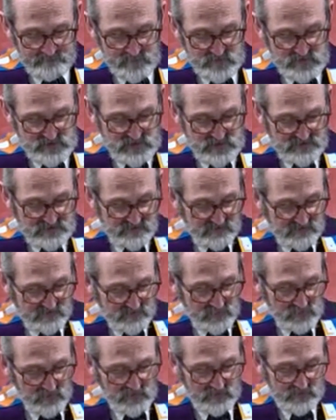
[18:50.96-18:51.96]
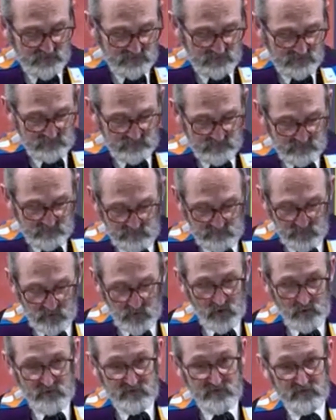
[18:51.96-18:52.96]
Jesus could
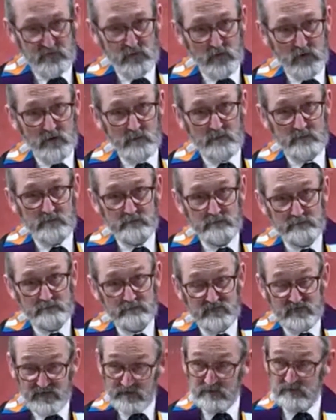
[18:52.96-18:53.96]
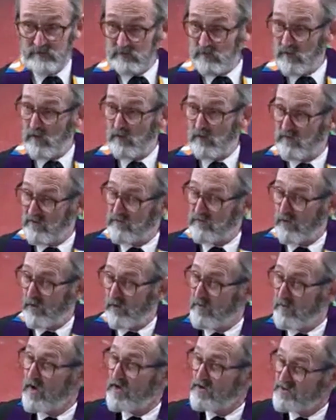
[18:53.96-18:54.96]
calm the storm, did calm the
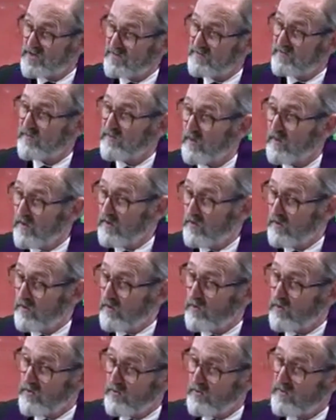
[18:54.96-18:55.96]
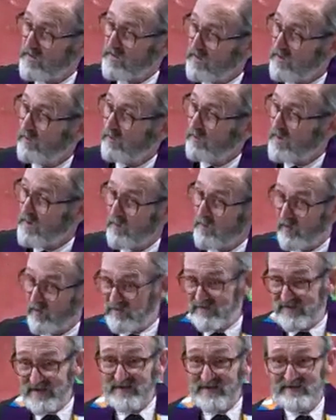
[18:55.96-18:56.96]
storm. Jesus could heal people,
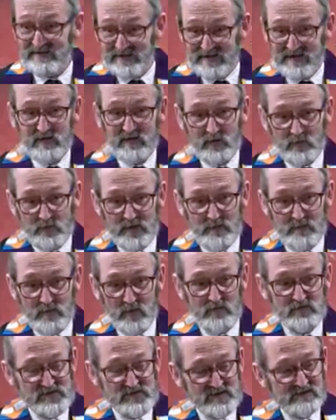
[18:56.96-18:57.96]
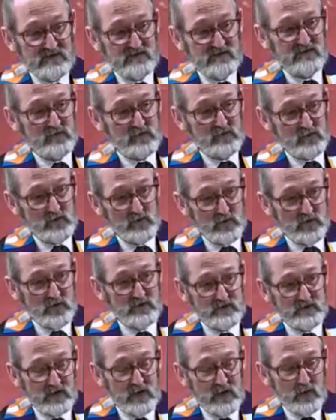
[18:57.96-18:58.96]
did heal people. Jesus
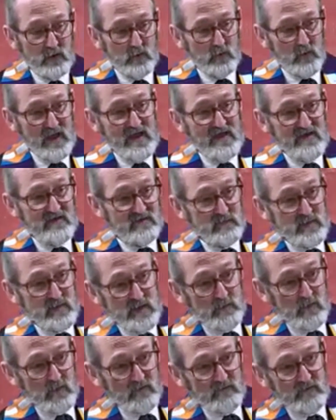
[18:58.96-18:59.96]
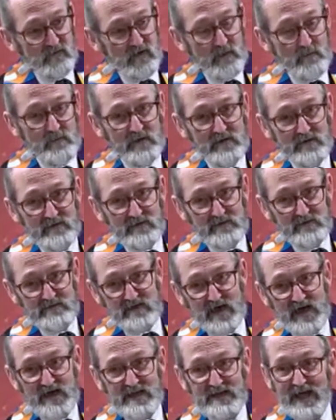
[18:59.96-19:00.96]
could raise people from the
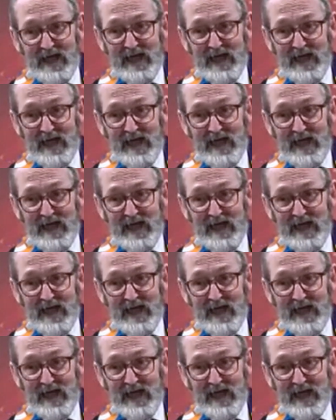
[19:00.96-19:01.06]
dead